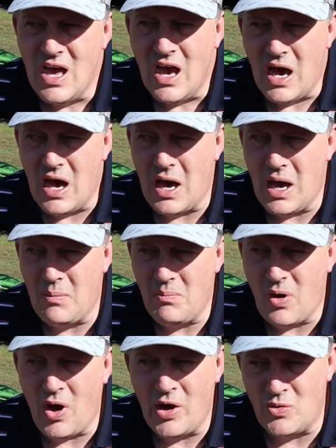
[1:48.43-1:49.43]

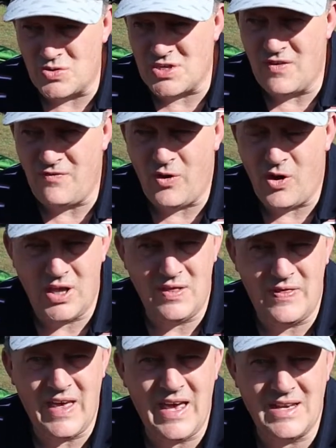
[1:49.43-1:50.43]
I also
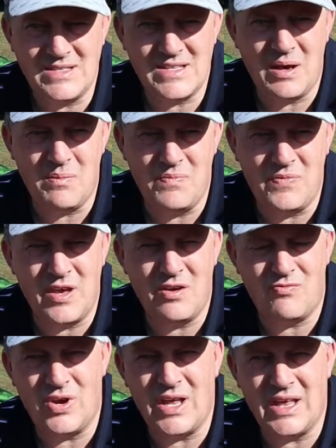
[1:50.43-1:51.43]
find that they're
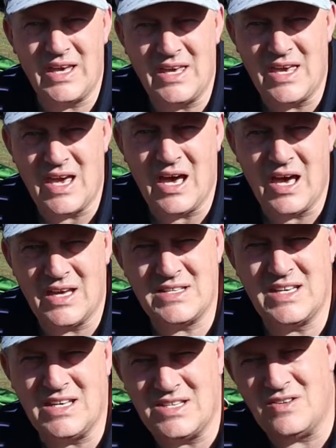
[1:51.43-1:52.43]
really
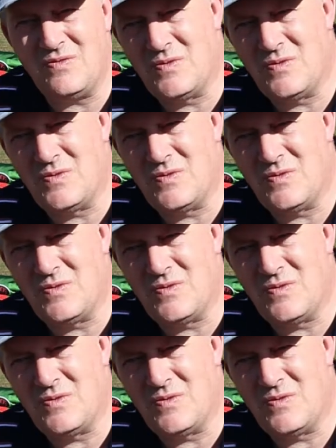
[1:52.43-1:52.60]
attentive